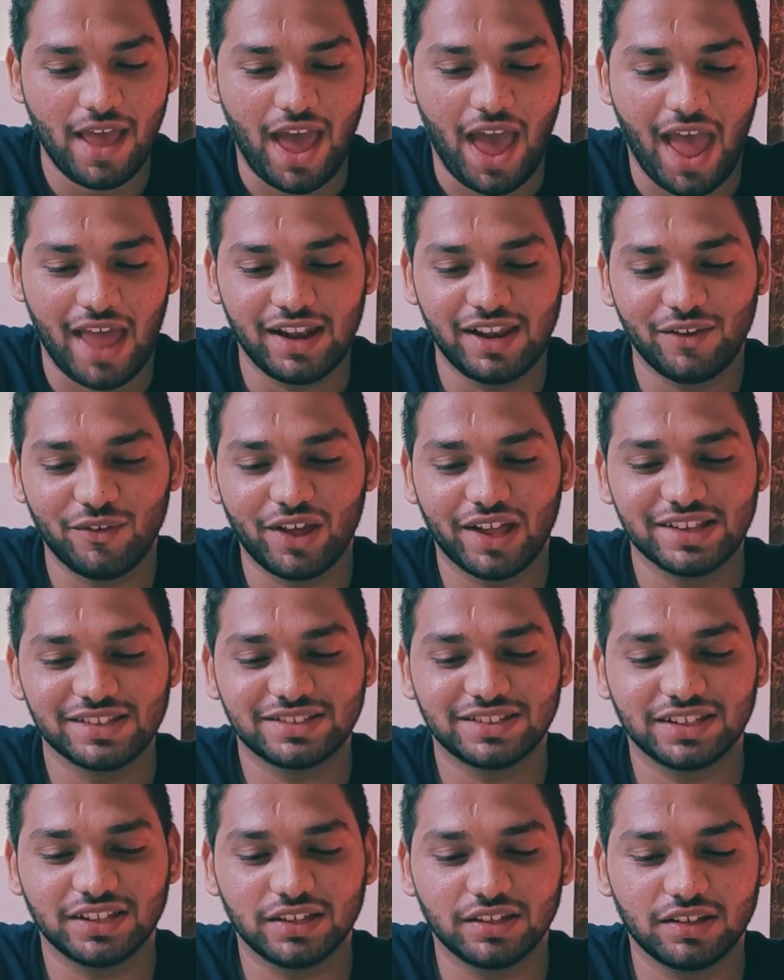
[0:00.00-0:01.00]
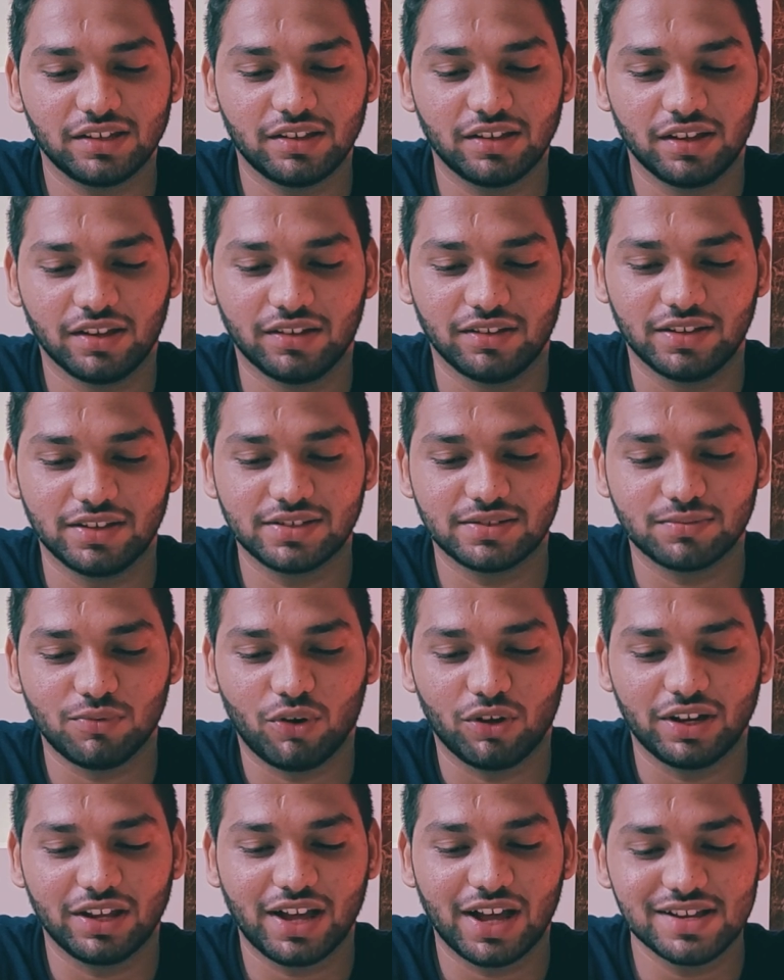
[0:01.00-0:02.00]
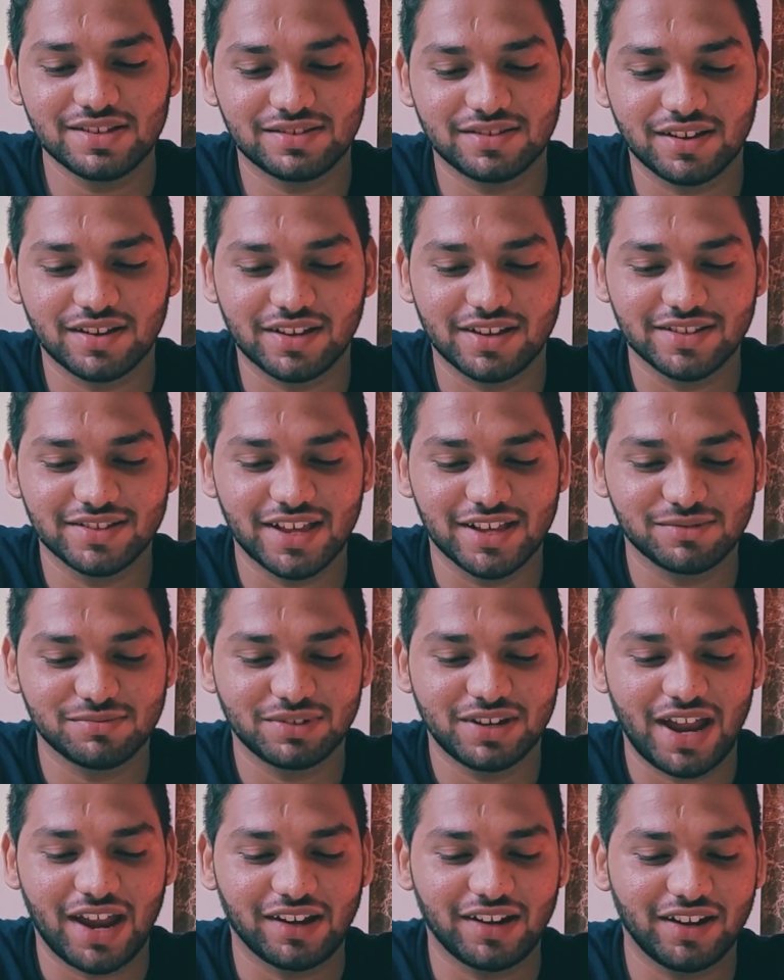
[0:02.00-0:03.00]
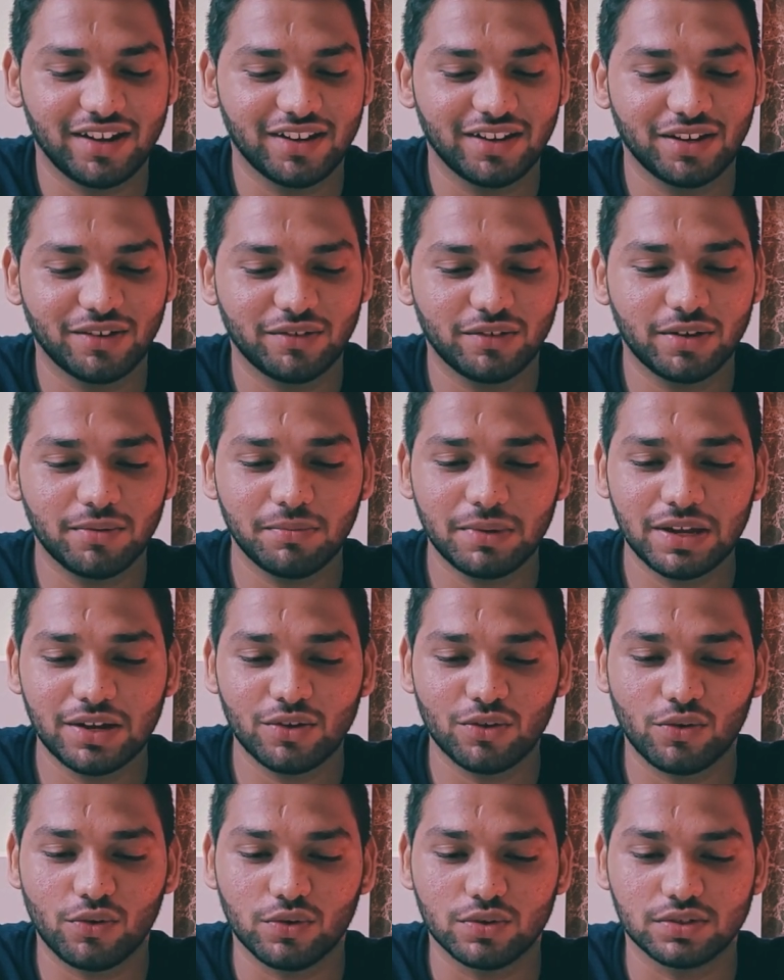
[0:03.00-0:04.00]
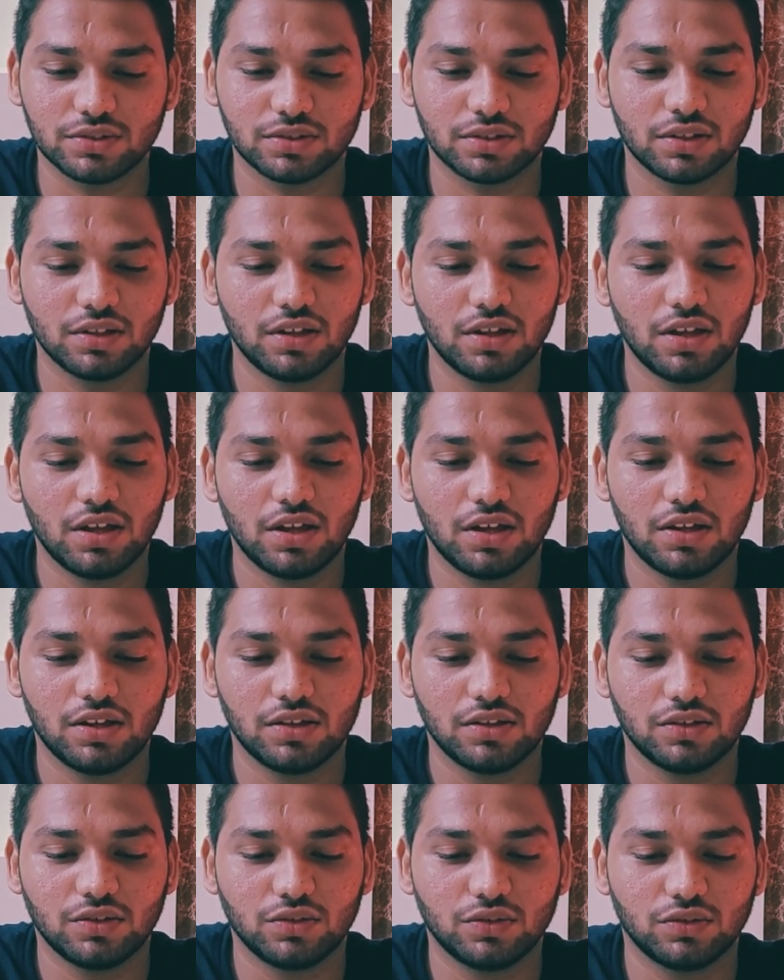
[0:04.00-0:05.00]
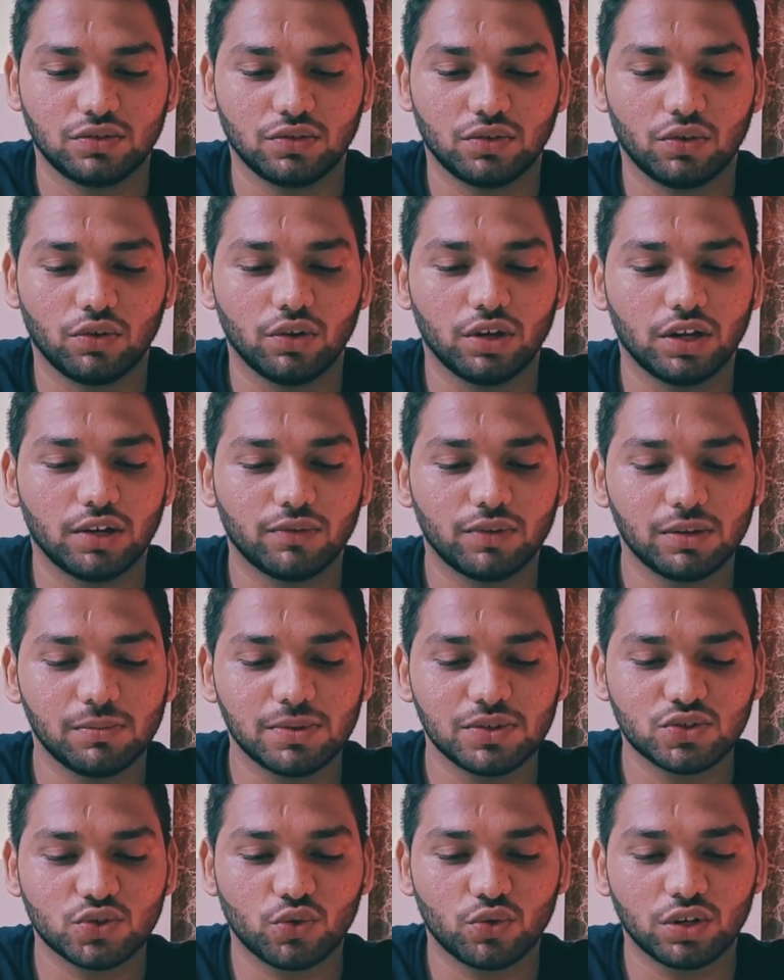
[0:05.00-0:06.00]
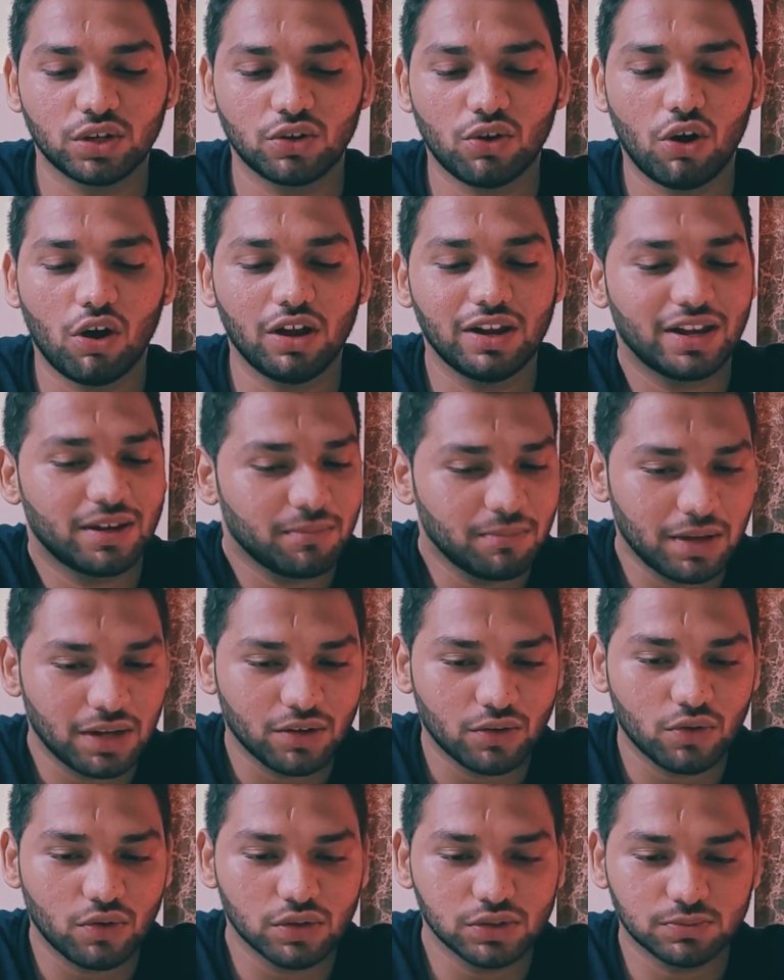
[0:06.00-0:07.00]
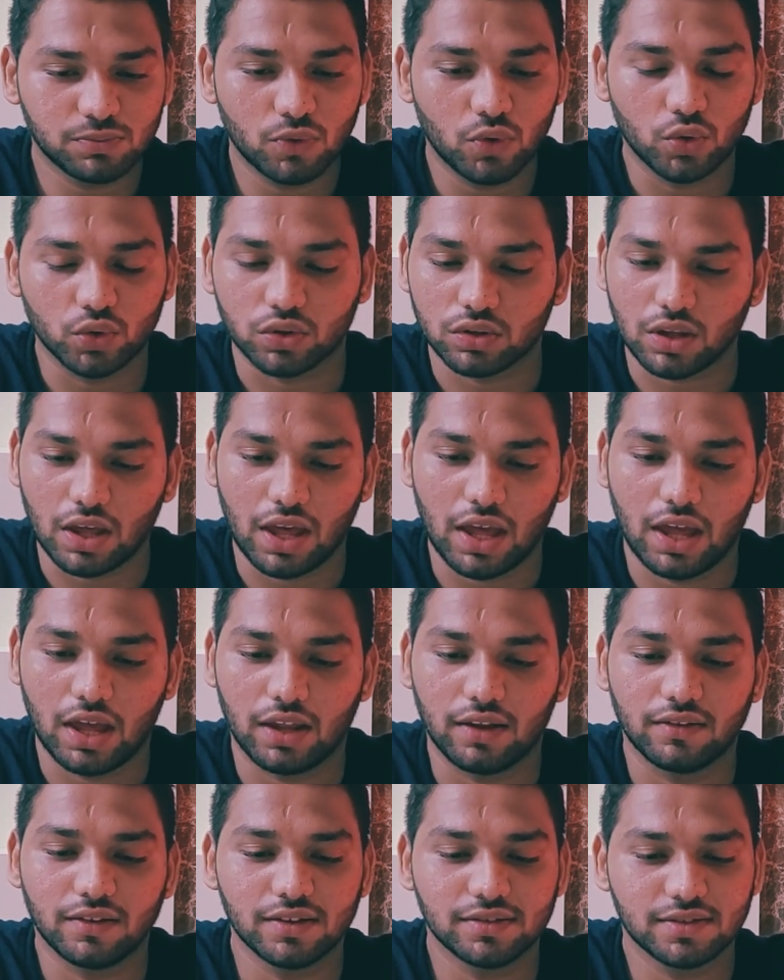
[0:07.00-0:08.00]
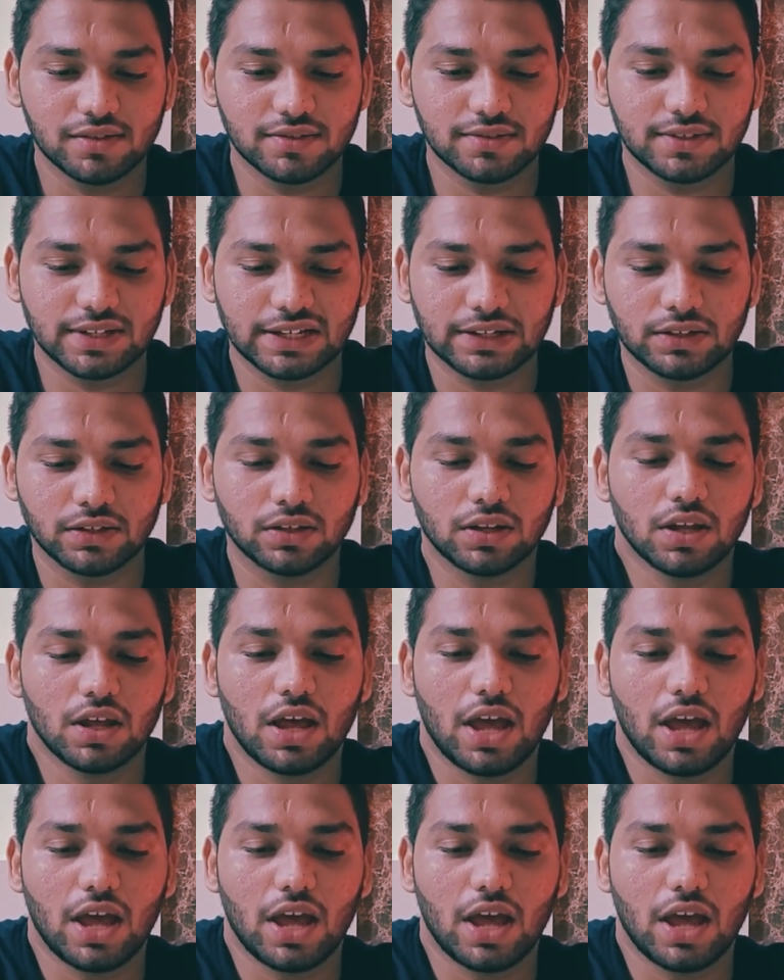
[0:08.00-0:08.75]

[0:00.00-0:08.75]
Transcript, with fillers: And you can see this Monica's turkeys has been added in our main course. So it will be shown in all and main course both, and this is done.